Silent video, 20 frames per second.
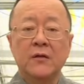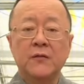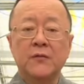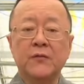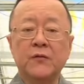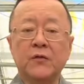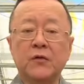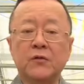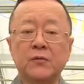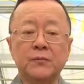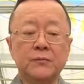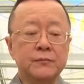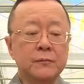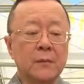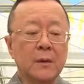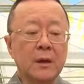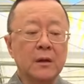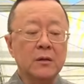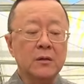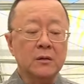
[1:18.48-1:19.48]
for
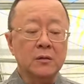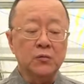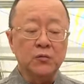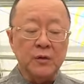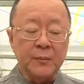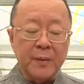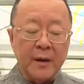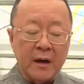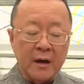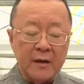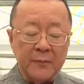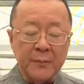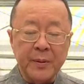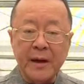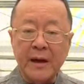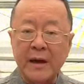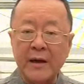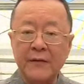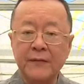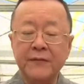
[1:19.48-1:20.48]
repotting
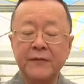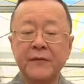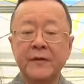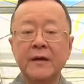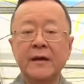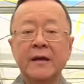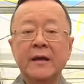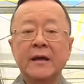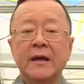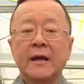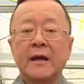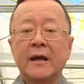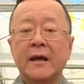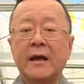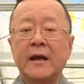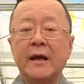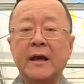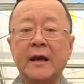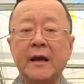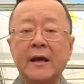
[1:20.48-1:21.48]
path,
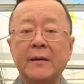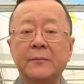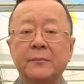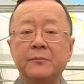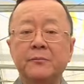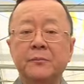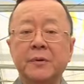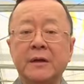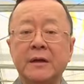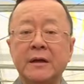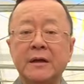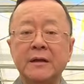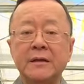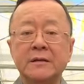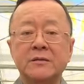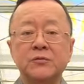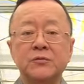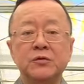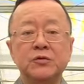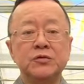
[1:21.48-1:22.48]
and
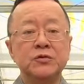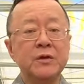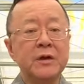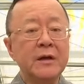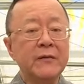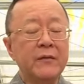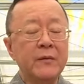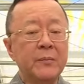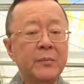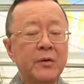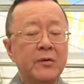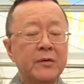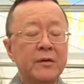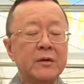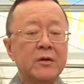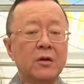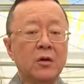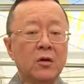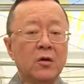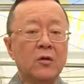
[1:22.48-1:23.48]
because we should have a very
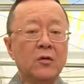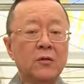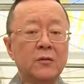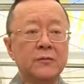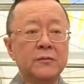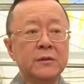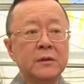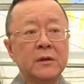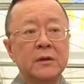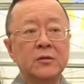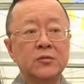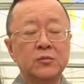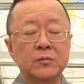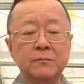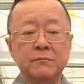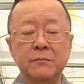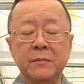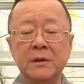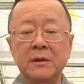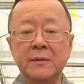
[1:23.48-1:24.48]
long,
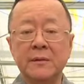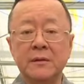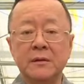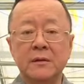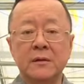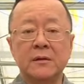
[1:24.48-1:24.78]
minimum